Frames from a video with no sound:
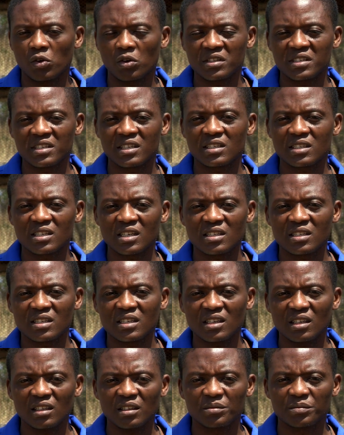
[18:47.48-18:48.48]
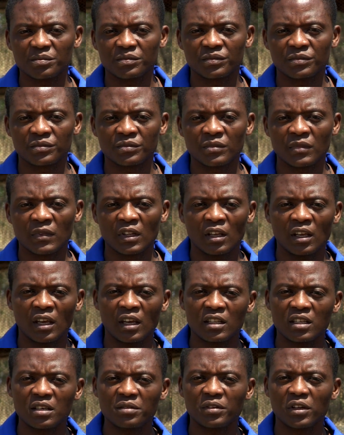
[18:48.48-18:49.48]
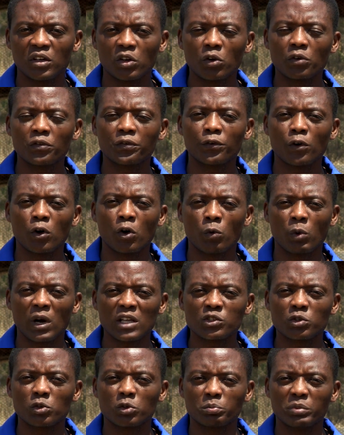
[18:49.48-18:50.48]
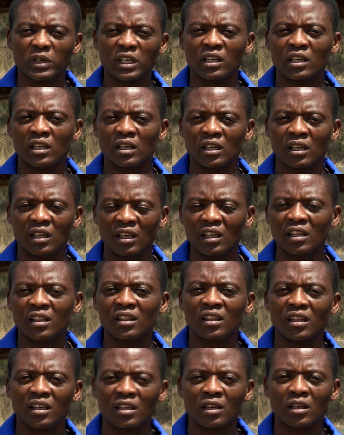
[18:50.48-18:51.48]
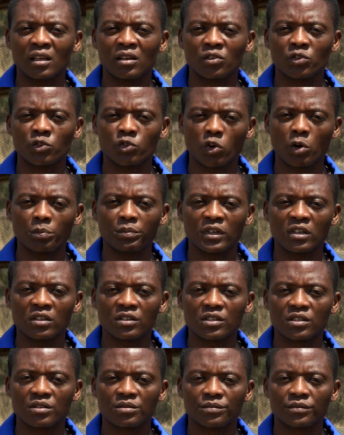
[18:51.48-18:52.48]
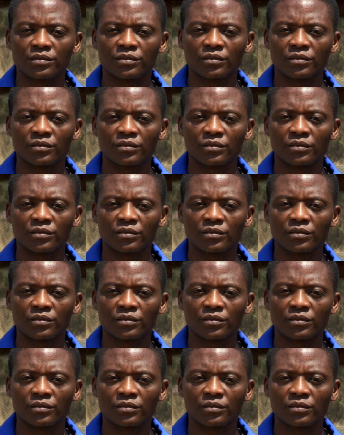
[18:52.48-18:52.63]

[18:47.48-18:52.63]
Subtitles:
consistency, and even look for what could be in the droppings.